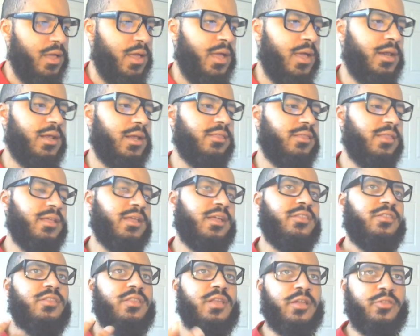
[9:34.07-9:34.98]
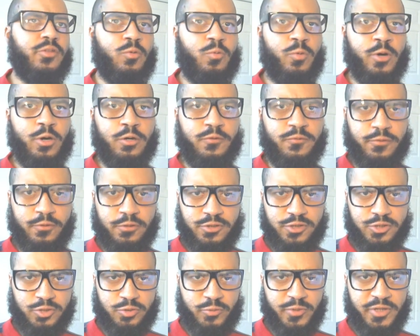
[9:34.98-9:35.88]
And I think another word for
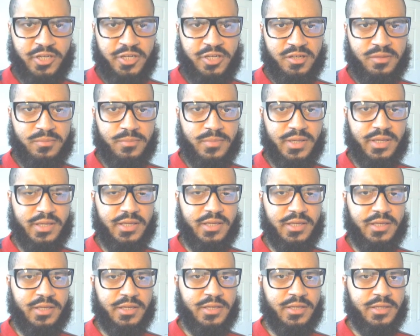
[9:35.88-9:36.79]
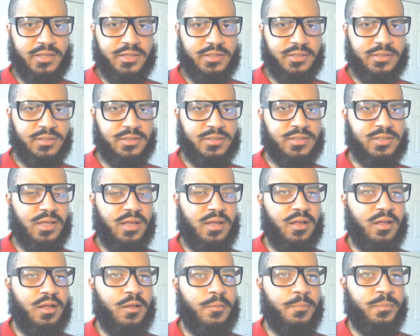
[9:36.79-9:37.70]
stream is
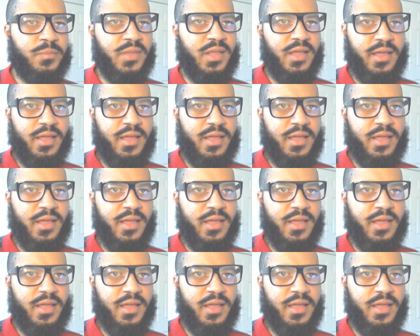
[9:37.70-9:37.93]
el